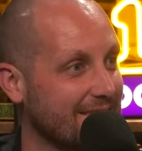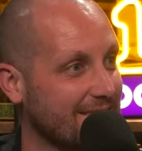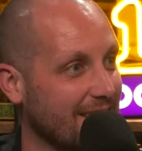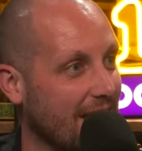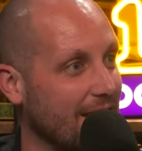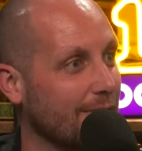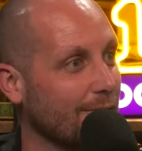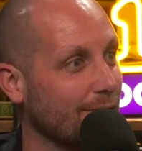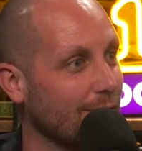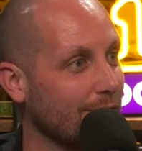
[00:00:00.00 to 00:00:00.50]

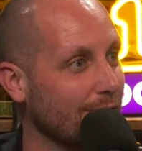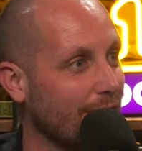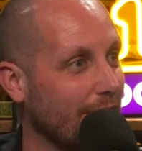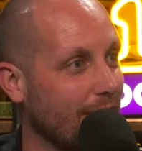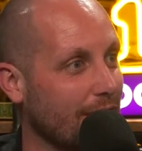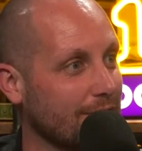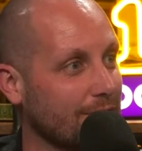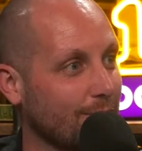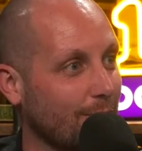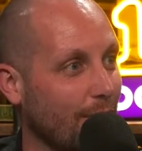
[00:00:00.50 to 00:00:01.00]
cycle
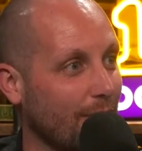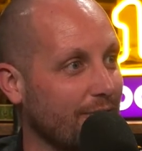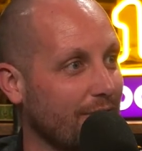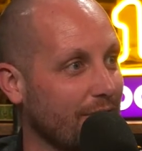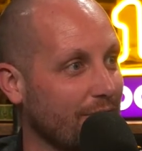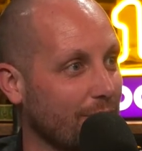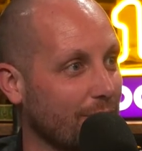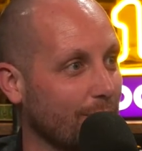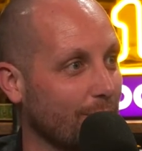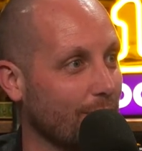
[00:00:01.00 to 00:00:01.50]
to qualify
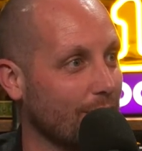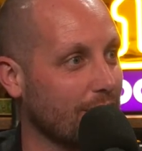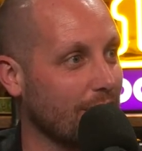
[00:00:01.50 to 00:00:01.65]
for the World